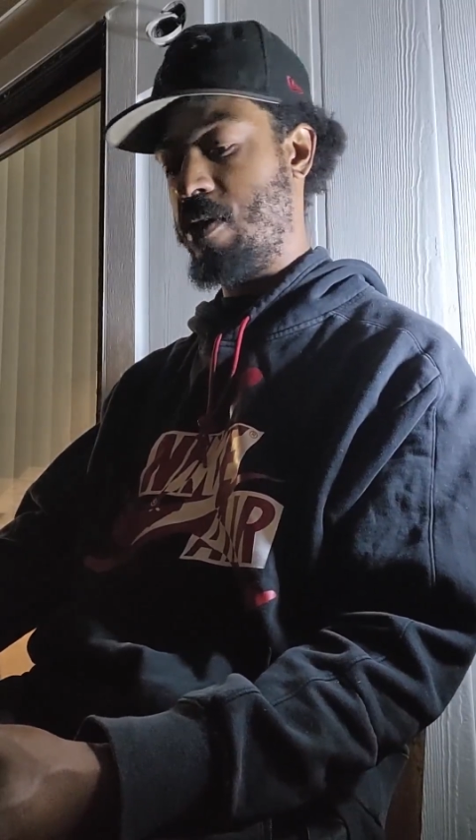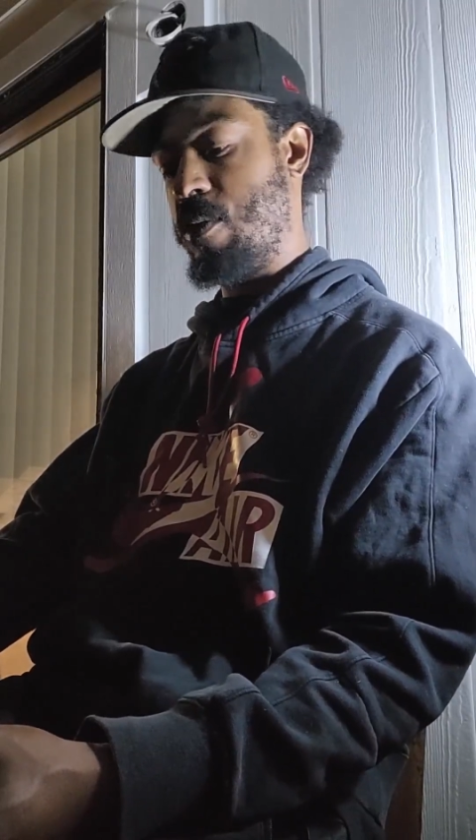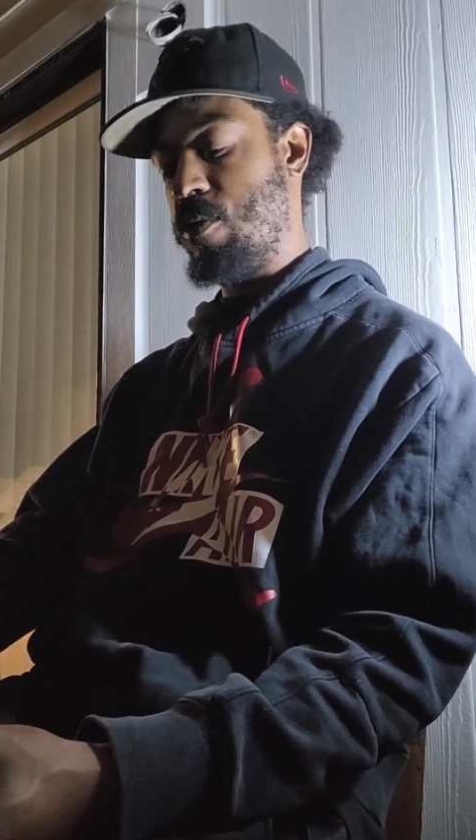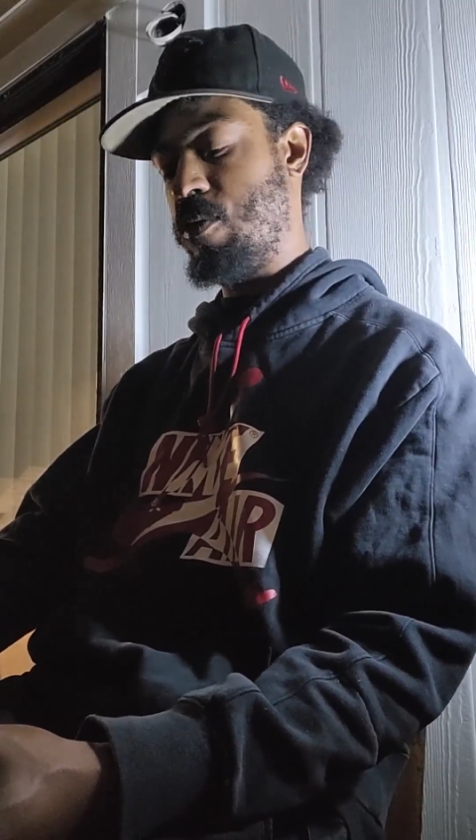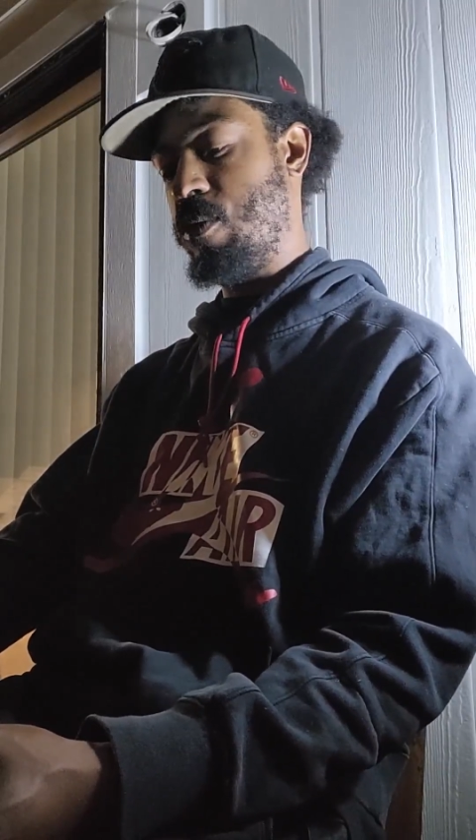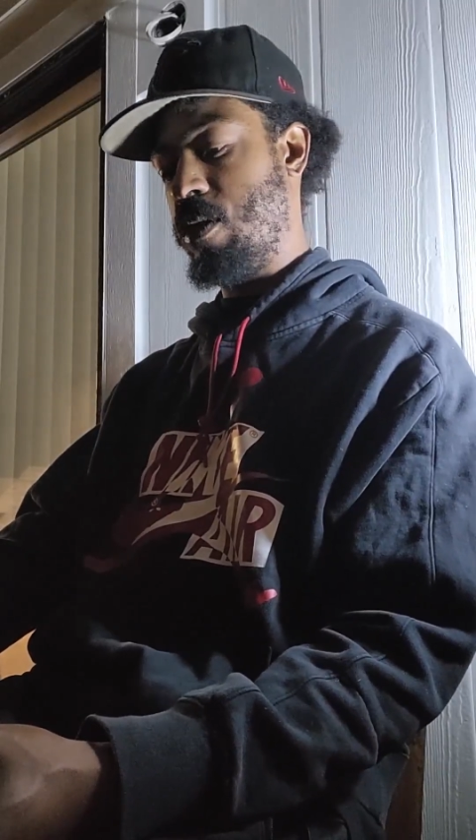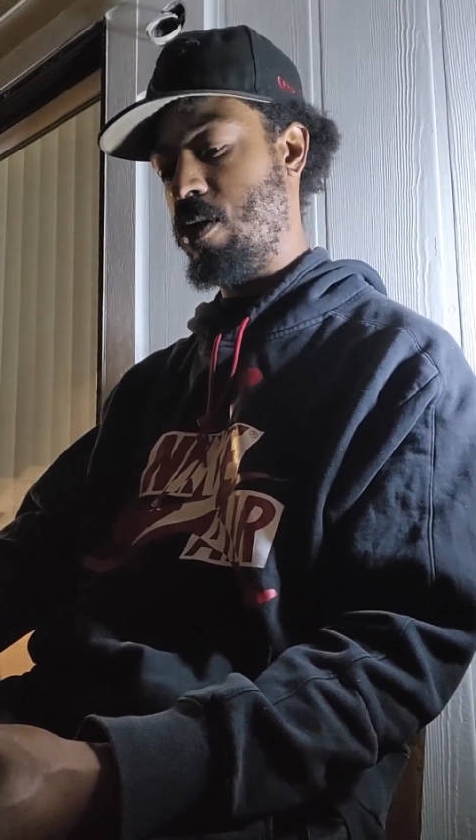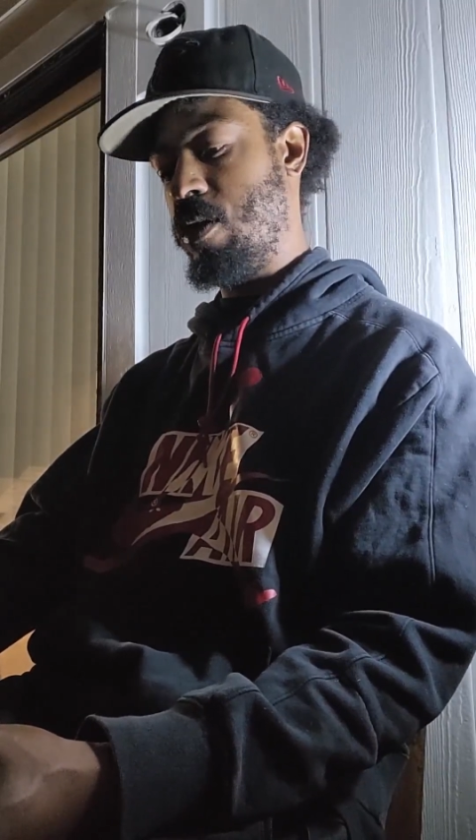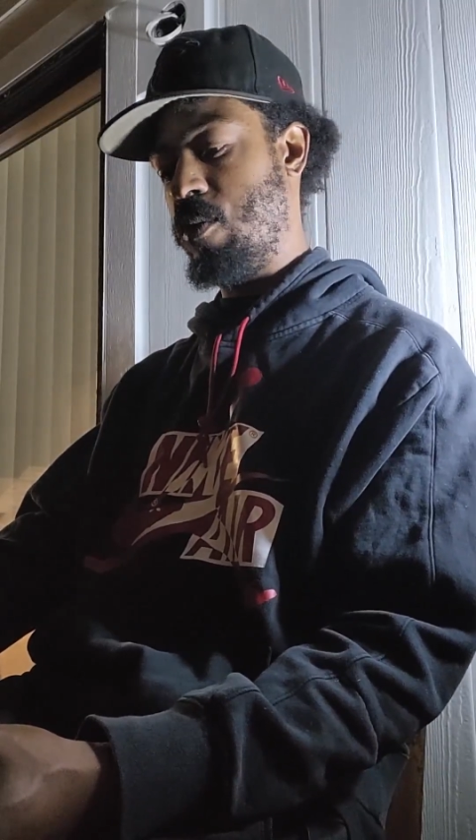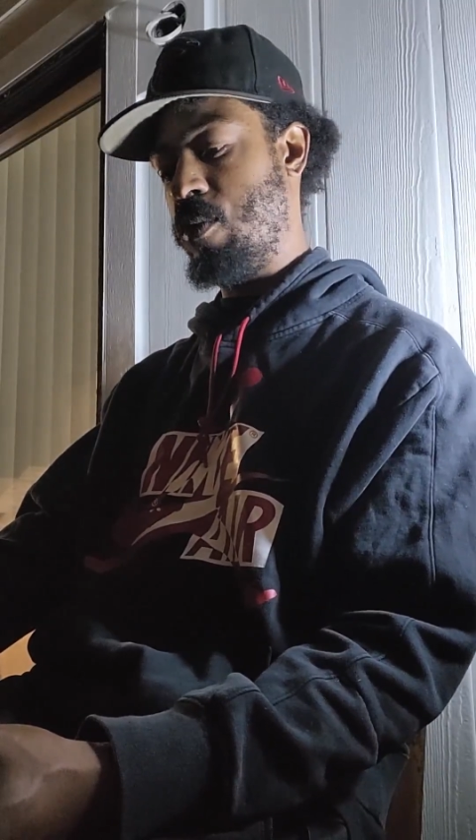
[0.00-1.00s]
That was a really
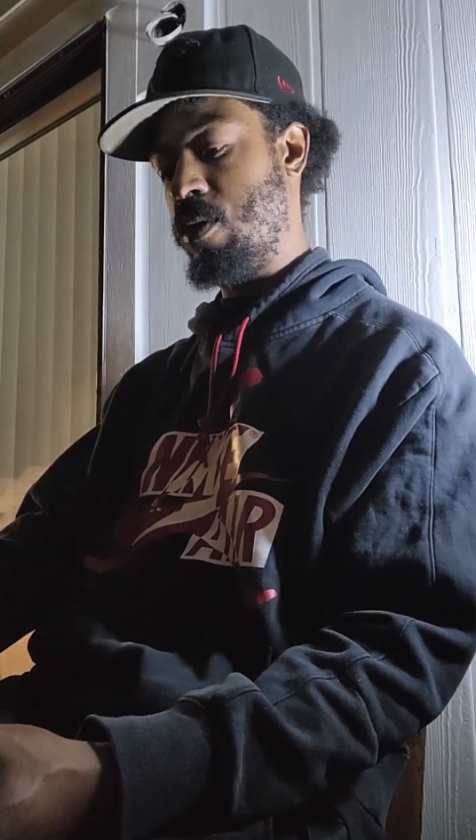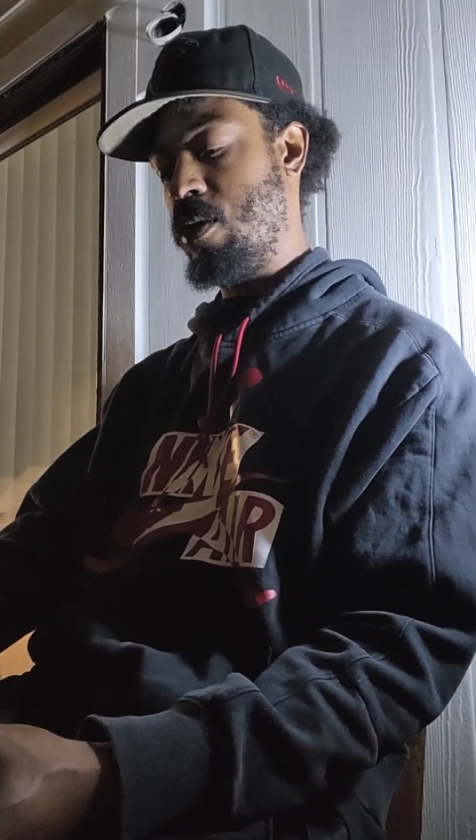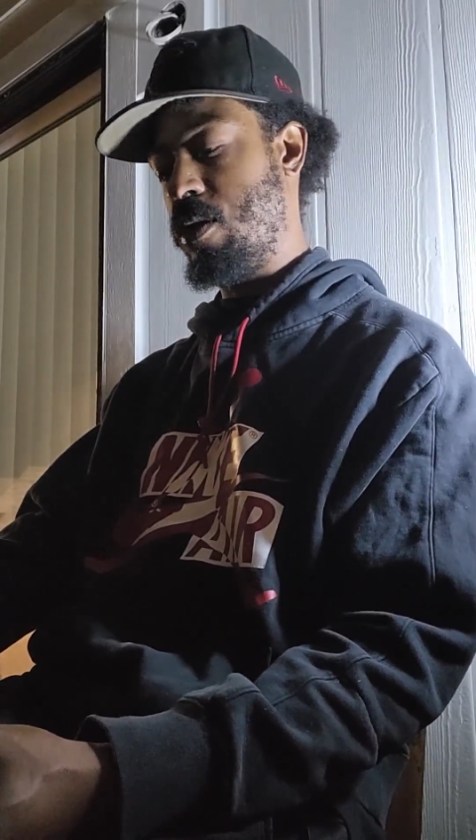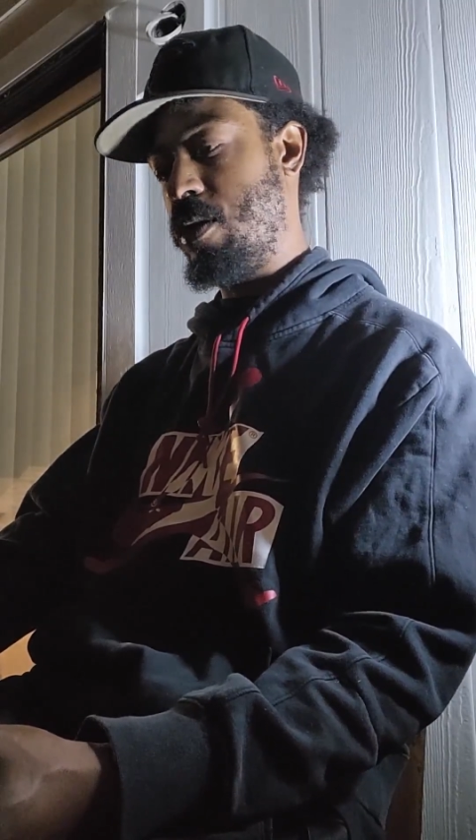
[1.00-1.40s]
good one.